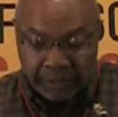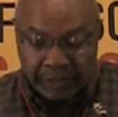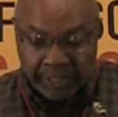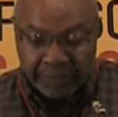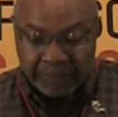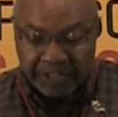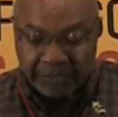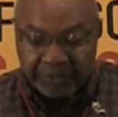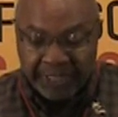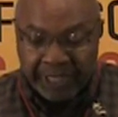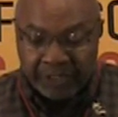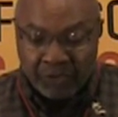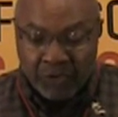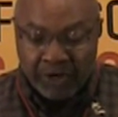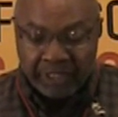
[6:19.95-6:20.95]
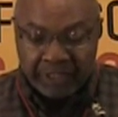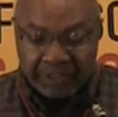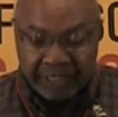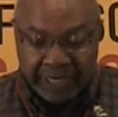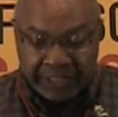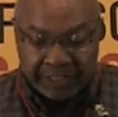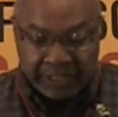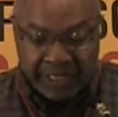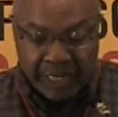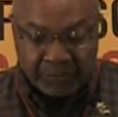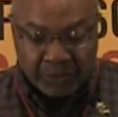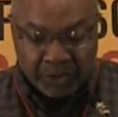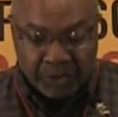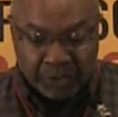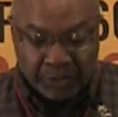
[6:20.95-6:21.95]
There must be an organization
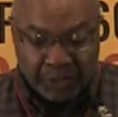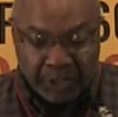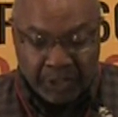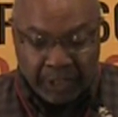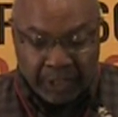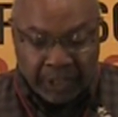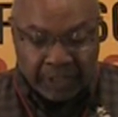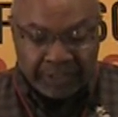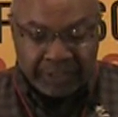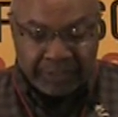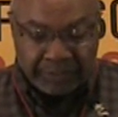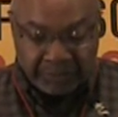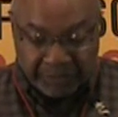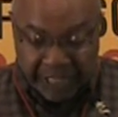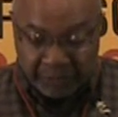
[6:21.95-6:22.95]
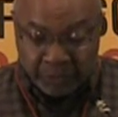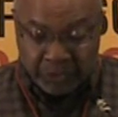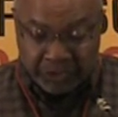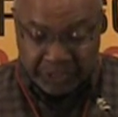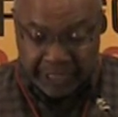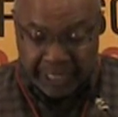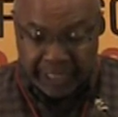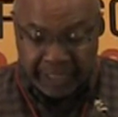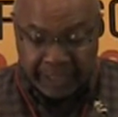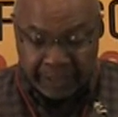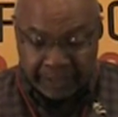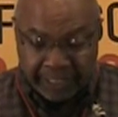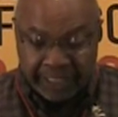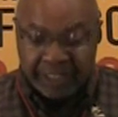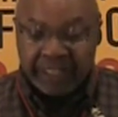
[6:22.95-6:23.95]
that will say
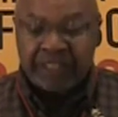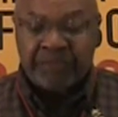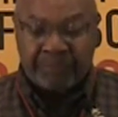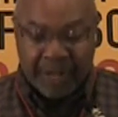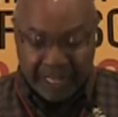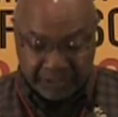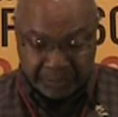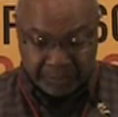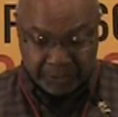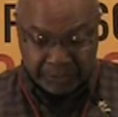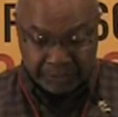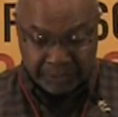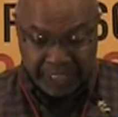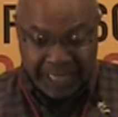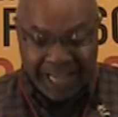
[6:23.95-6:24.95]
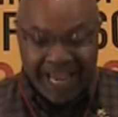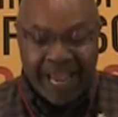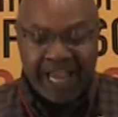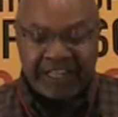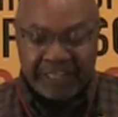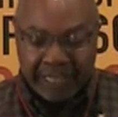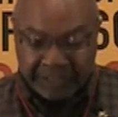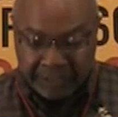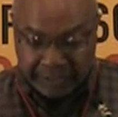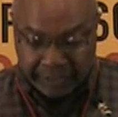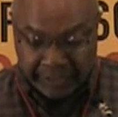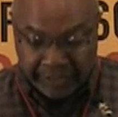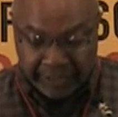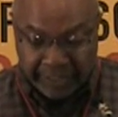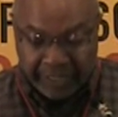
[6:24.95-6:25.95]
that it is possible and
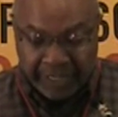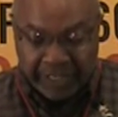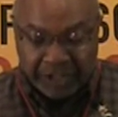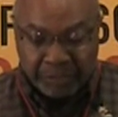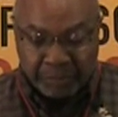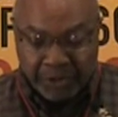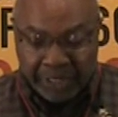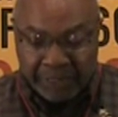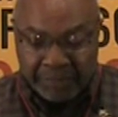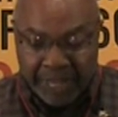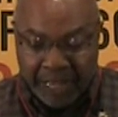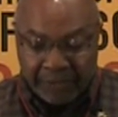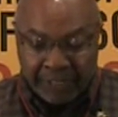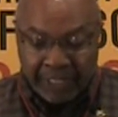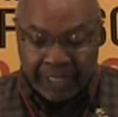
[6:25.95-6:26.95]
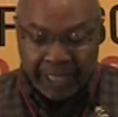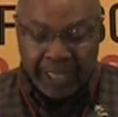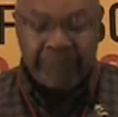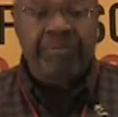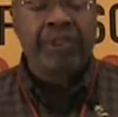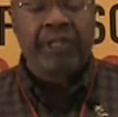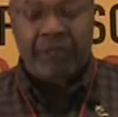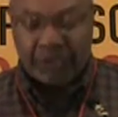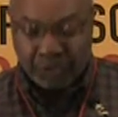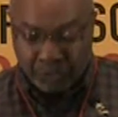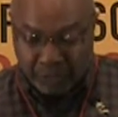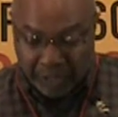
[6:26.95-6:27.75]
necessary to bring about a political